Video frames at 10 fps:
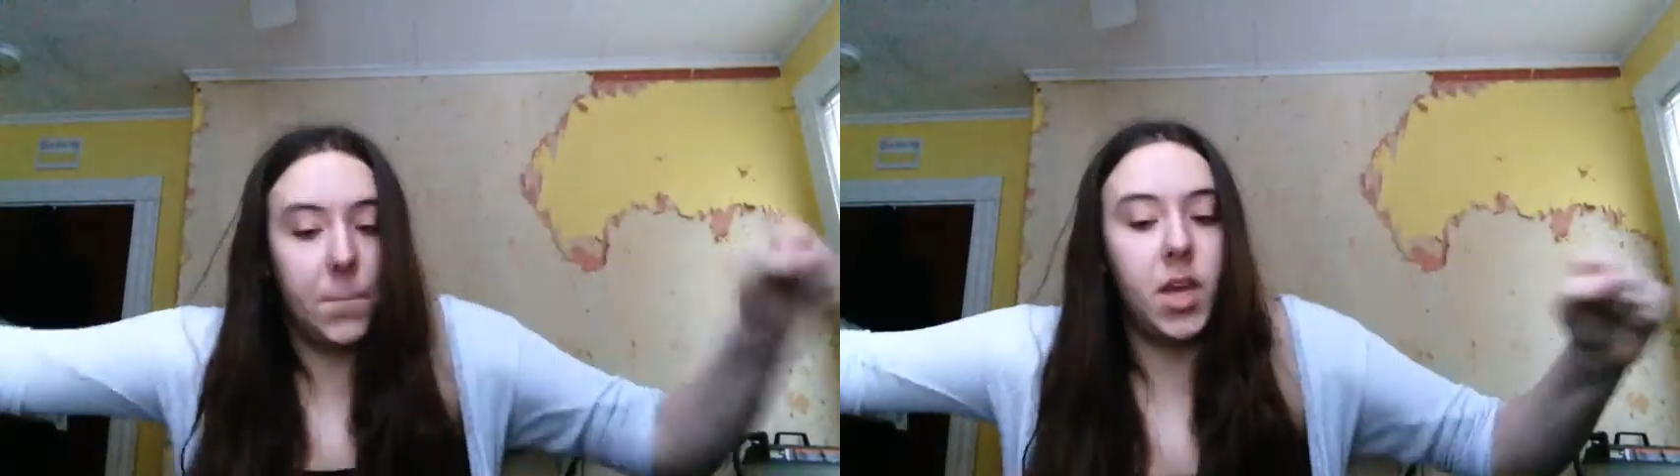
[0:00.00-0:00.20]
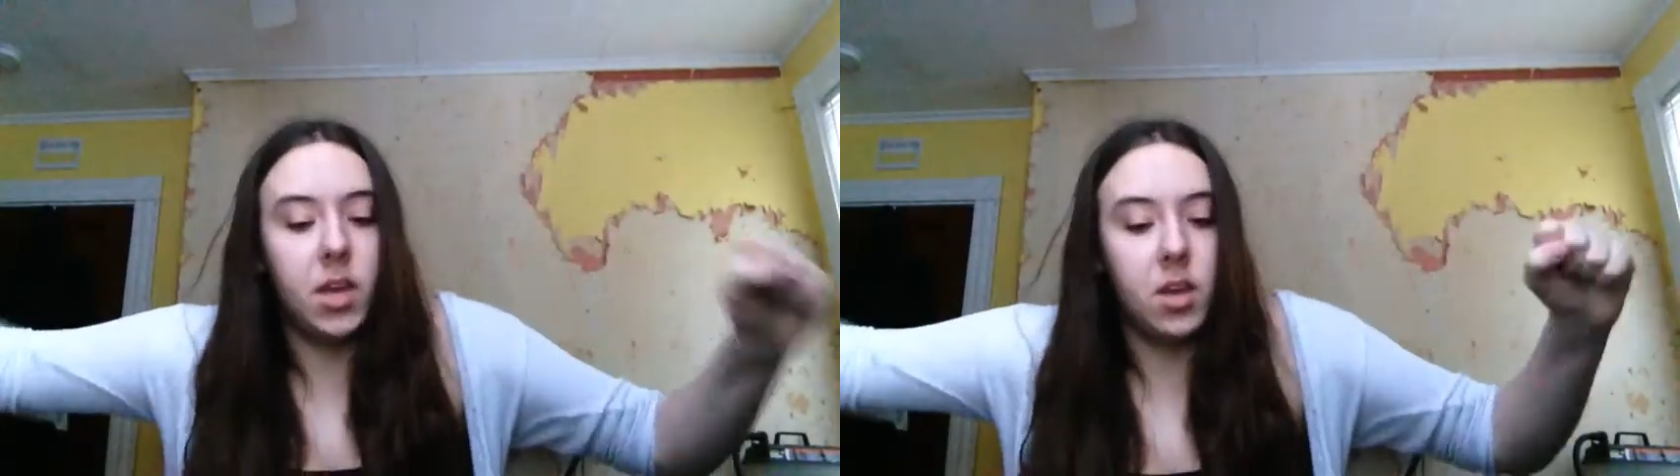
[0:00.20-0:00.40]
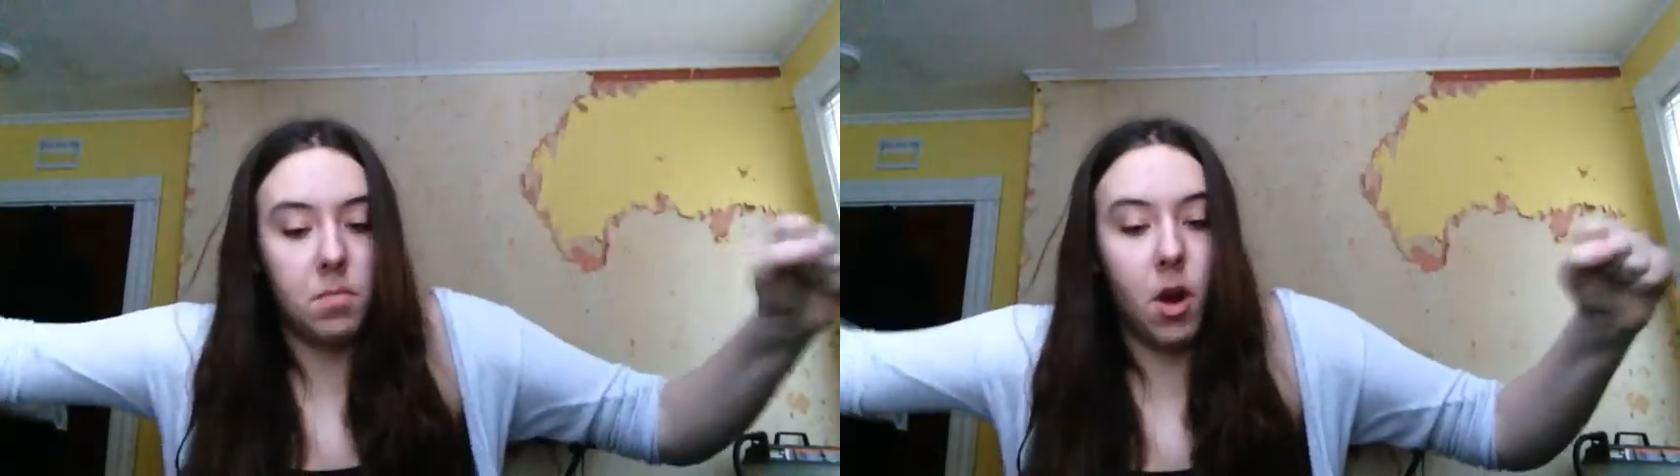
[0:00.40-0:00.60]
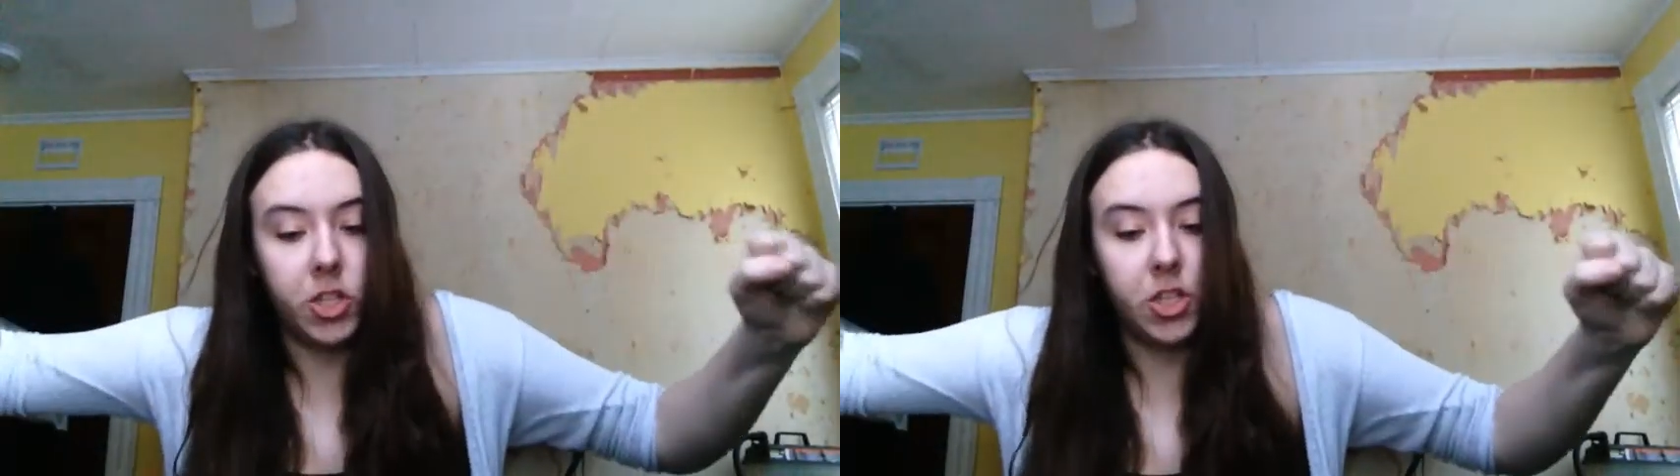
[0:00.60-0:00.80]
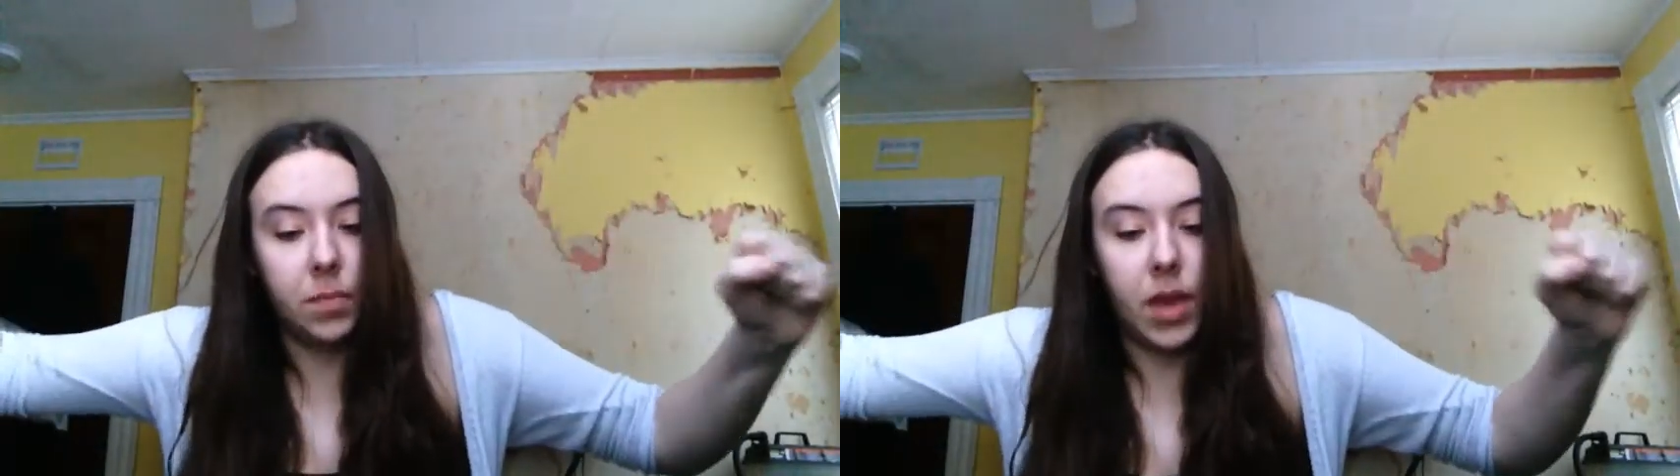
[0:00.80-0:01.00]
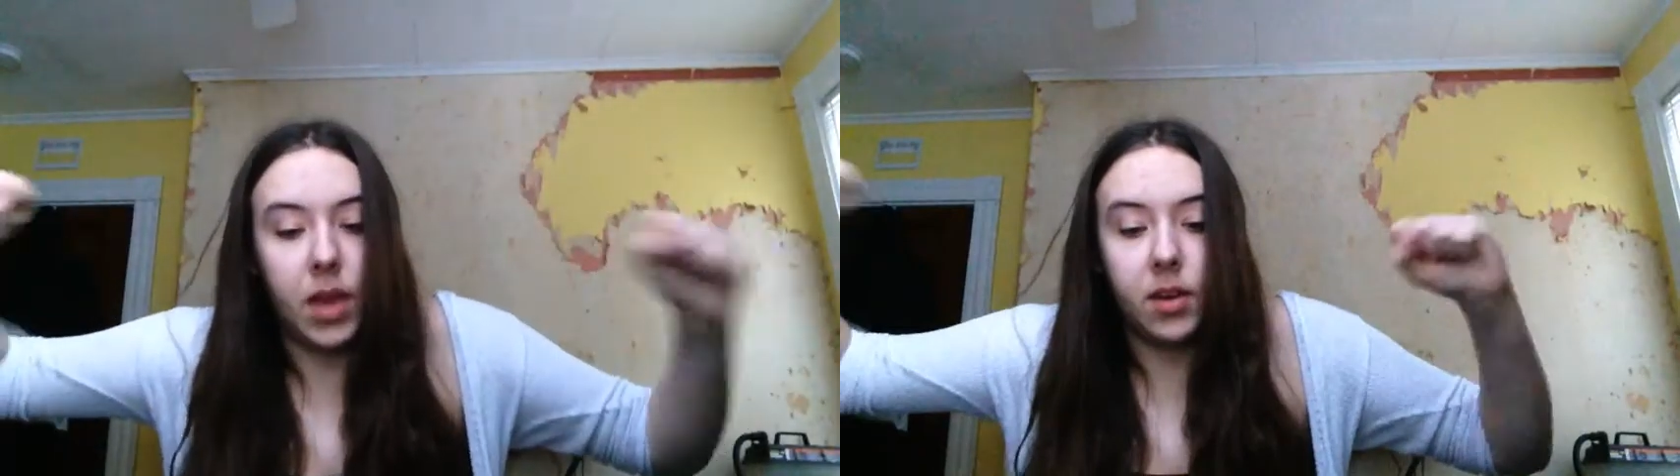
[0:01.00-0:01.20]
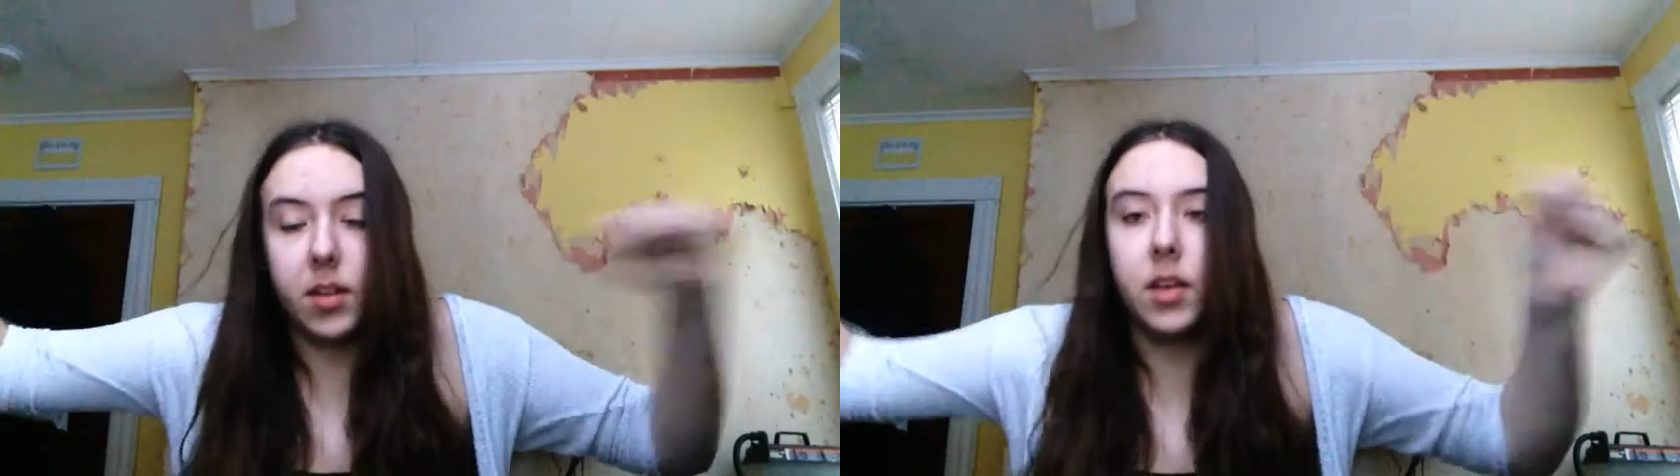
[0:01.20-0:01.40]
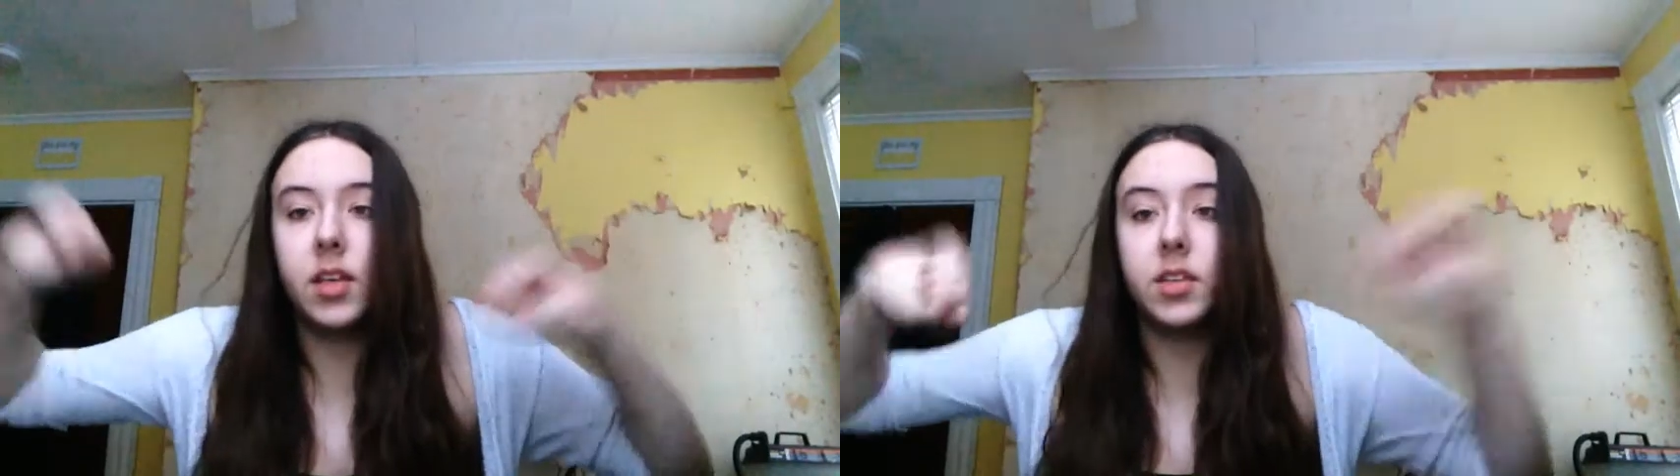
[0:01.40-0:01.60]
Being in marching band
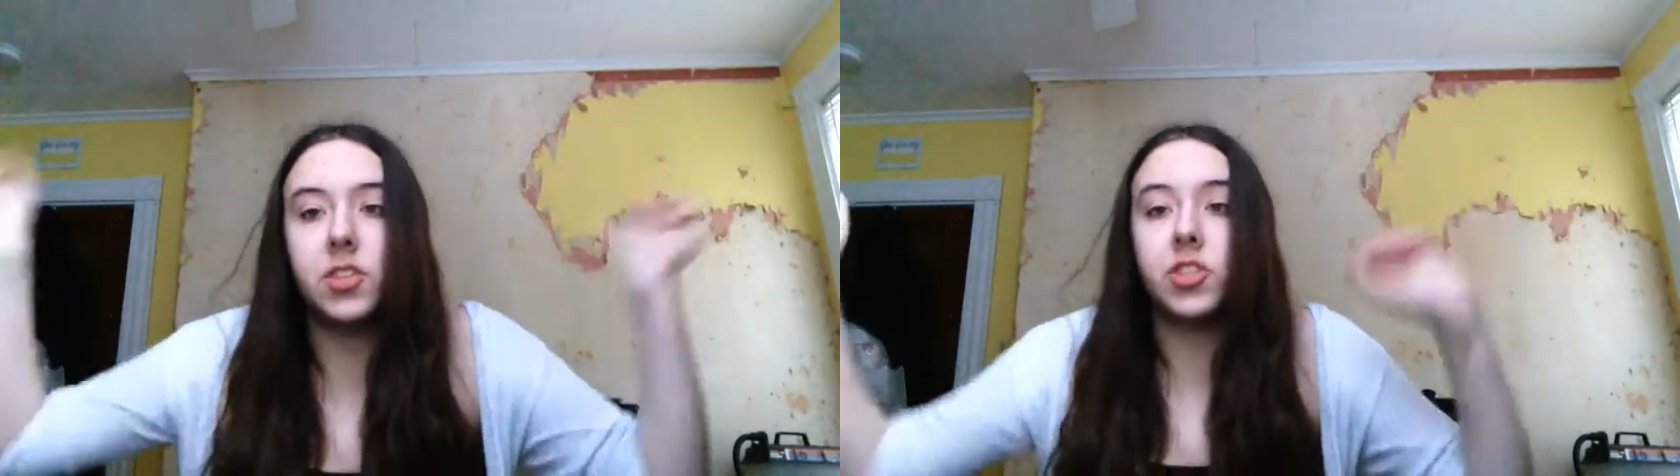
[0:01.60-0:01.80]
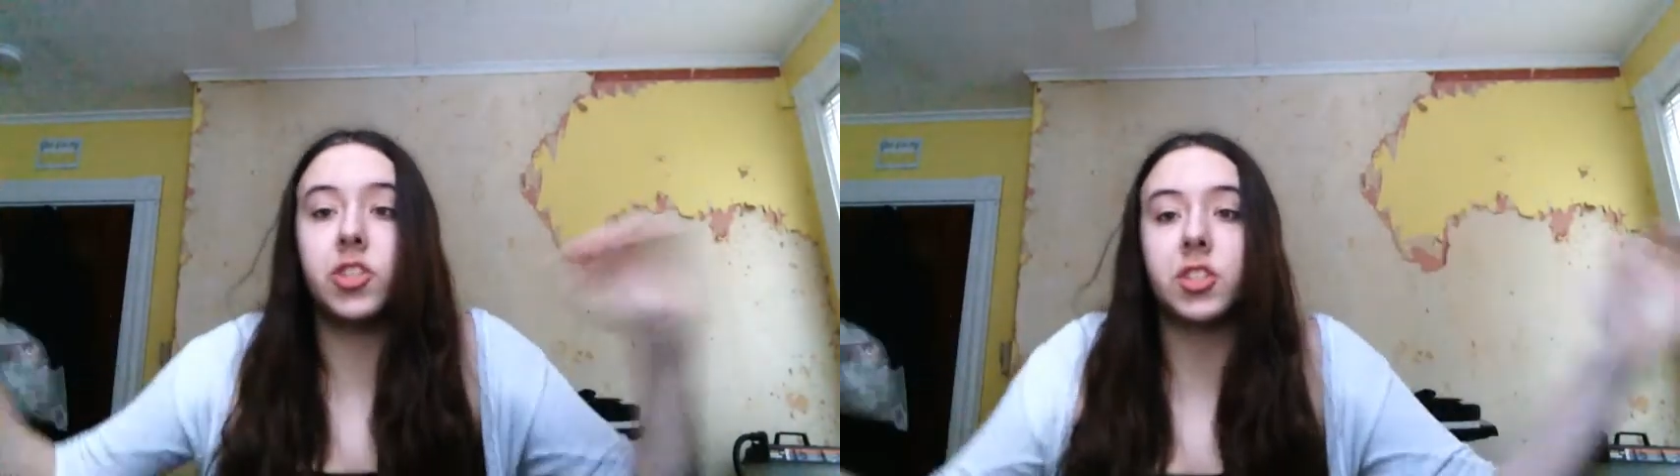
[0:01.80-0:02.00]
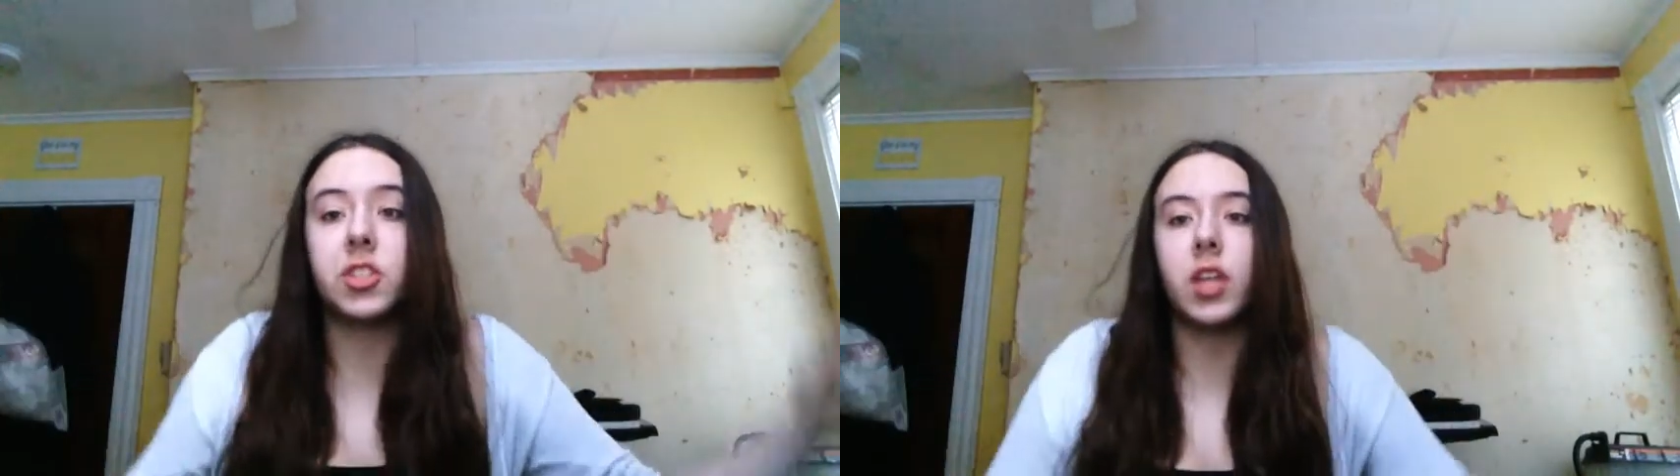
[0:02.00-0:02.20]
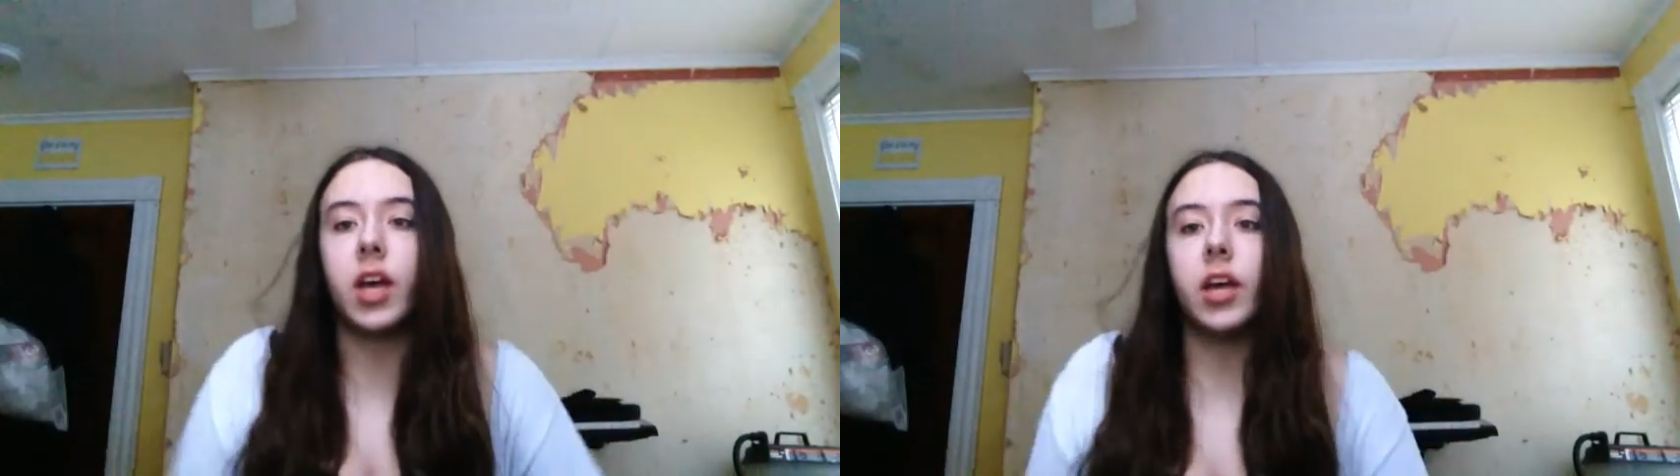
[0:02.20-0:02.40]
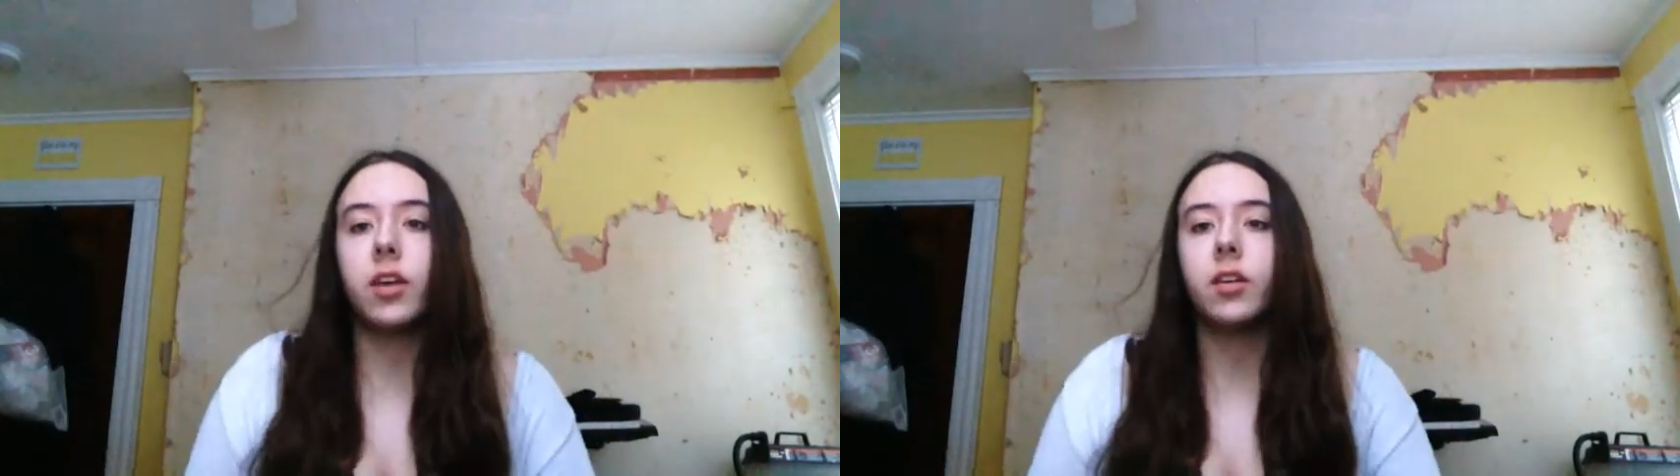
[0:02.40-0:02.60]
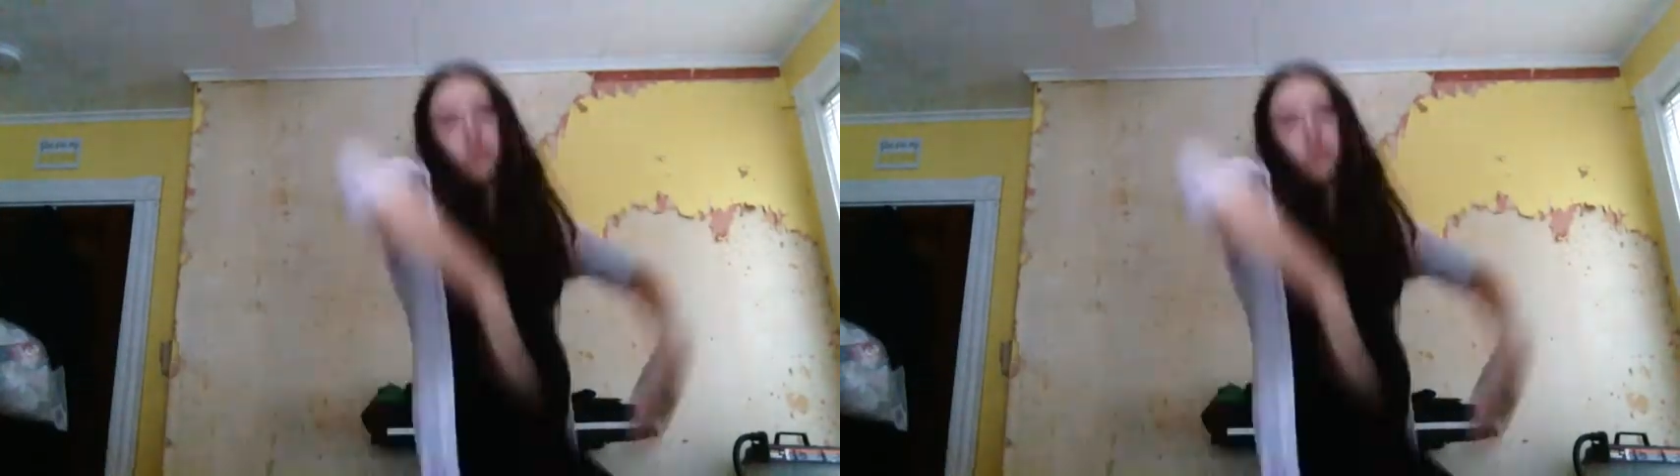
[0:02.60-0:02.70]
is just like.